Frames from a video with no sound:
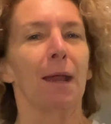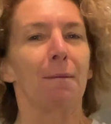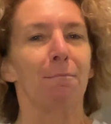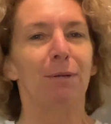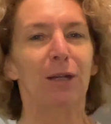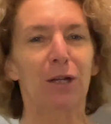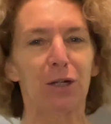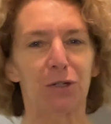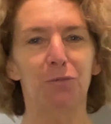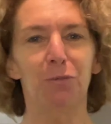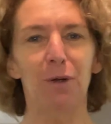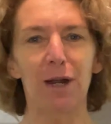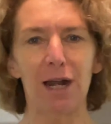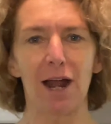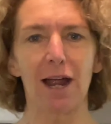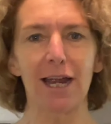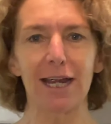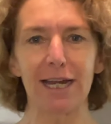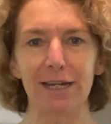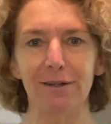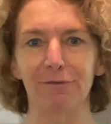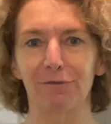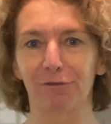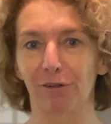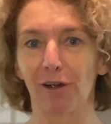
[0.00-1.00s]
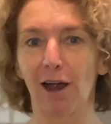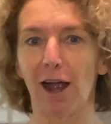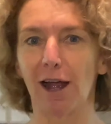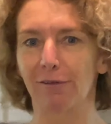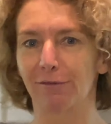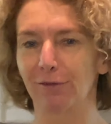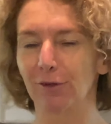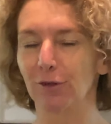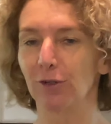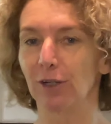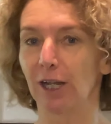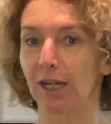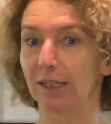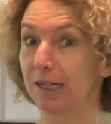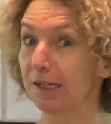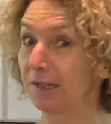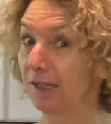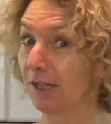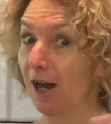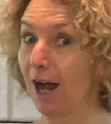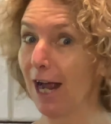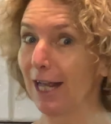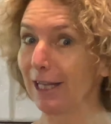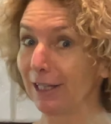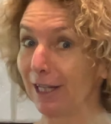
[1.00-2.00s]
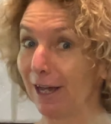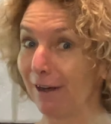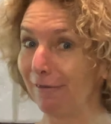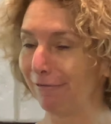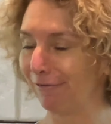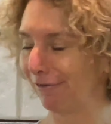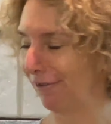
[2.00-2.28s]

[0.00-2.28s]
because when I eat fried food like this, and I love